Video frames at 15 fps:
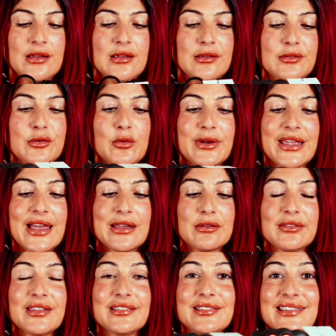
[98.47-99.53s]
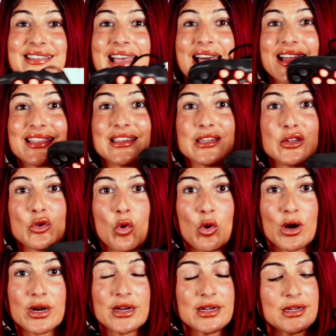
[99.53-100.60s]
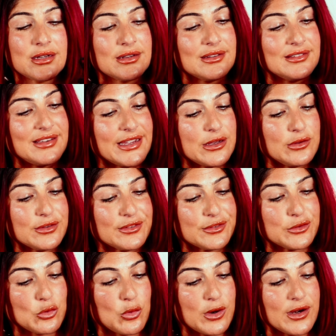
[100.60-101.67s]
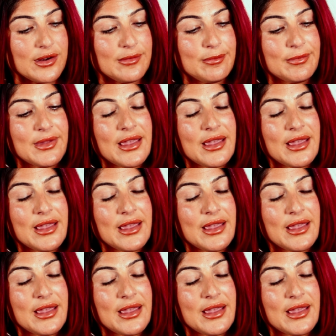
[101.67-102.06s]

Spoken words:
So again, this is at the Yorkdale store.